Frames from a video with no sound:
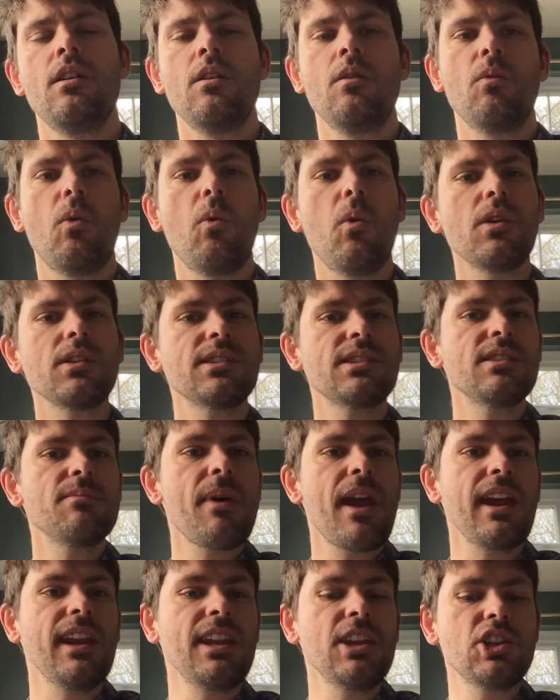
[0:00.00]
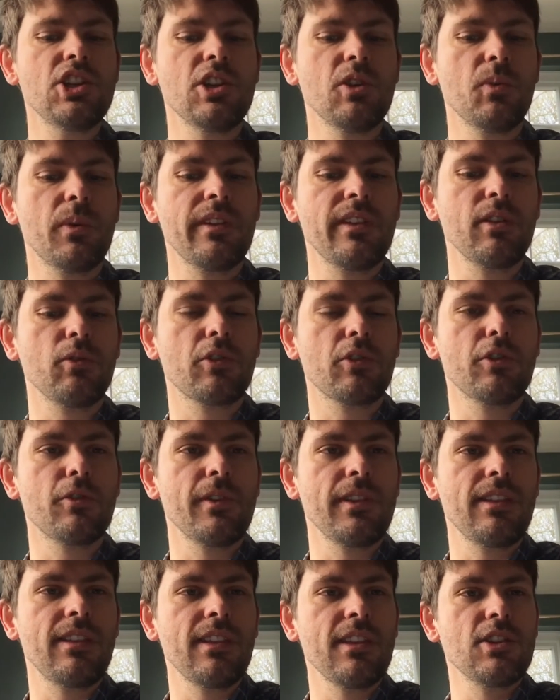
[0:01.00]
Well, what's the main issue with the
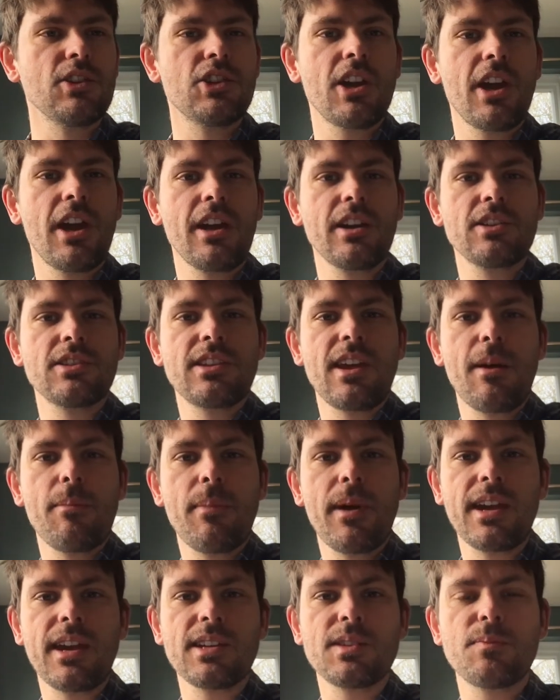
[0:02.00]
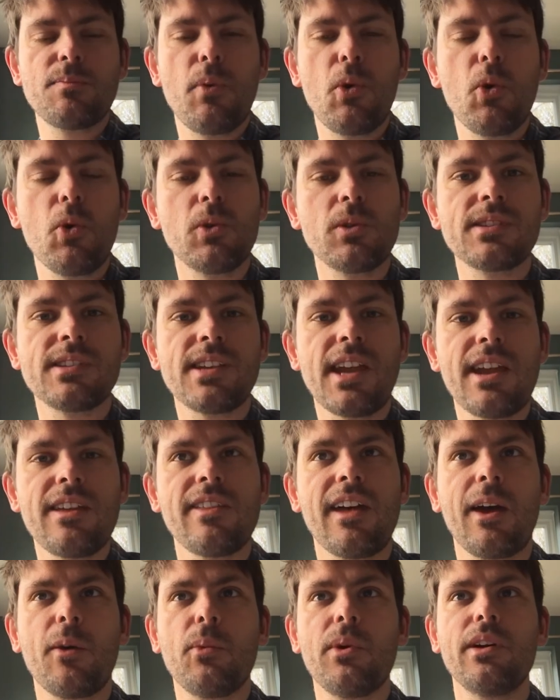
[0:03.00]
Corinthian church that makes Paul say
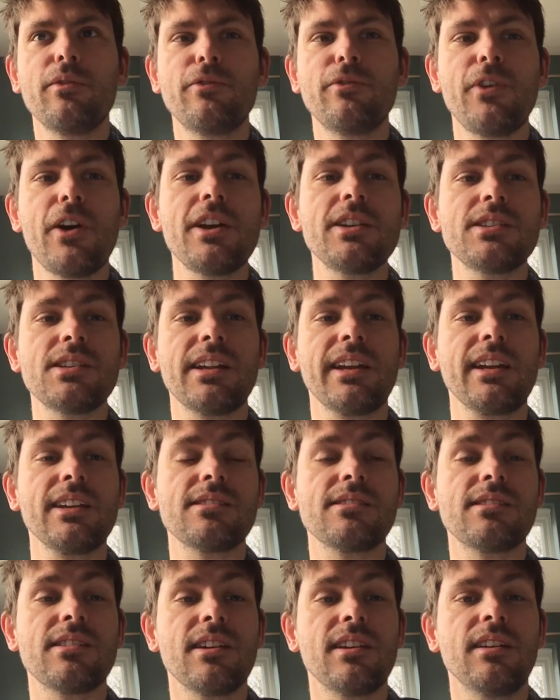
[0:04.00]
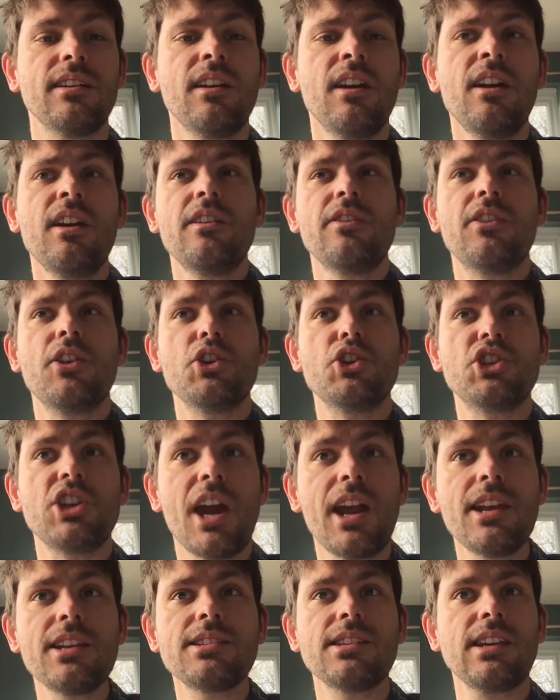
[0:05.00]
that? Well, firstly, it's the
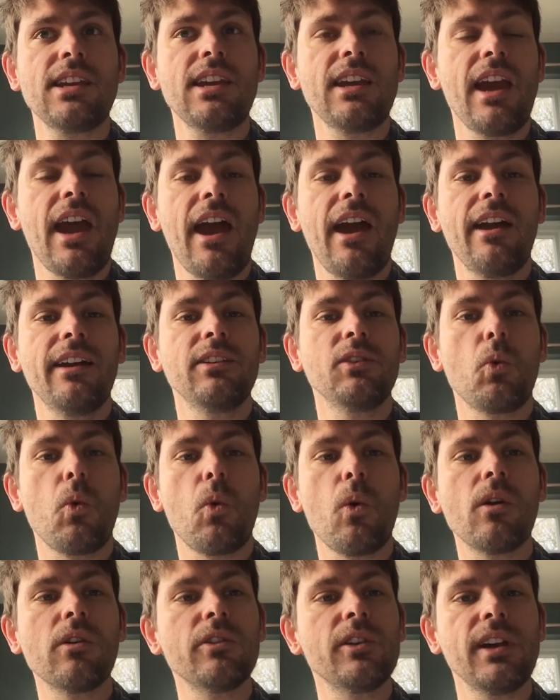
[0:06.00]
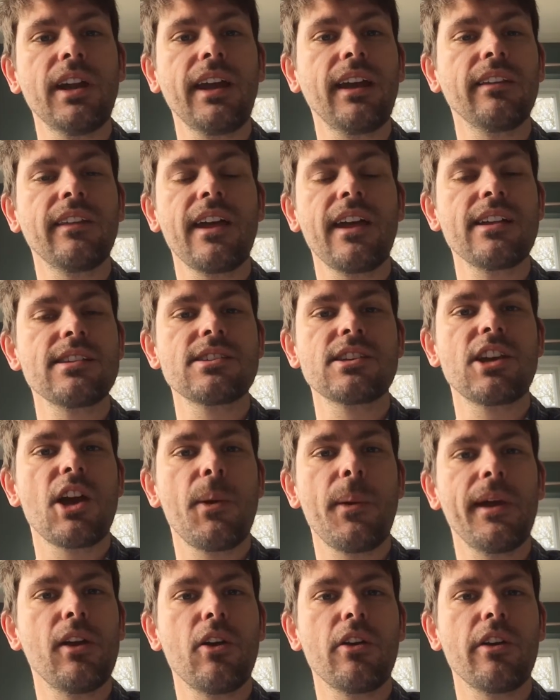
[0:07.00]
jealousy and quarrelling that's
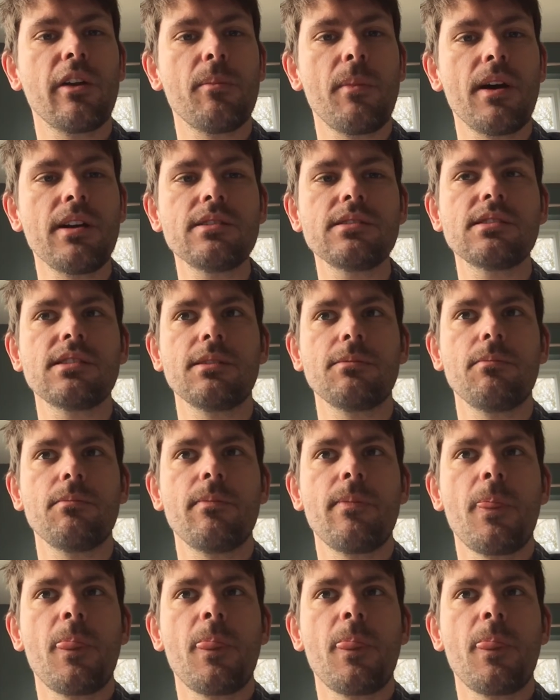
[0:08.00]
going on amongst them.